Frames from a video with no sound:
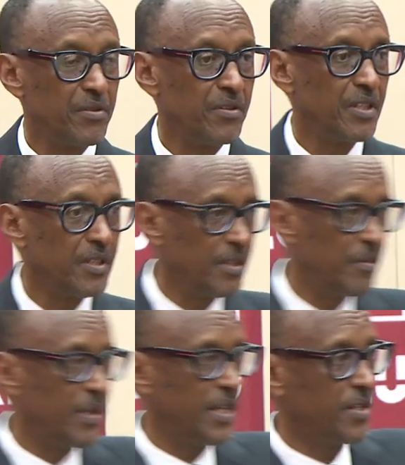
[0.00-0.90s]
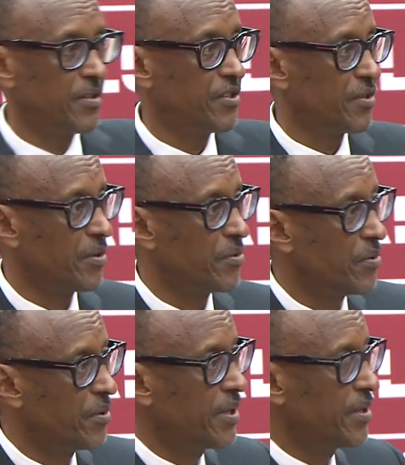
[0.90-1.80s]
during the liberation
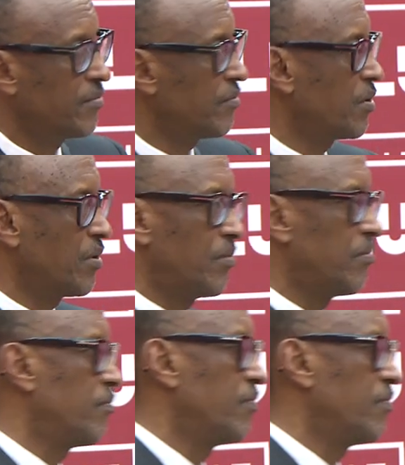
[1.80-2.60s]
struggle when, you know,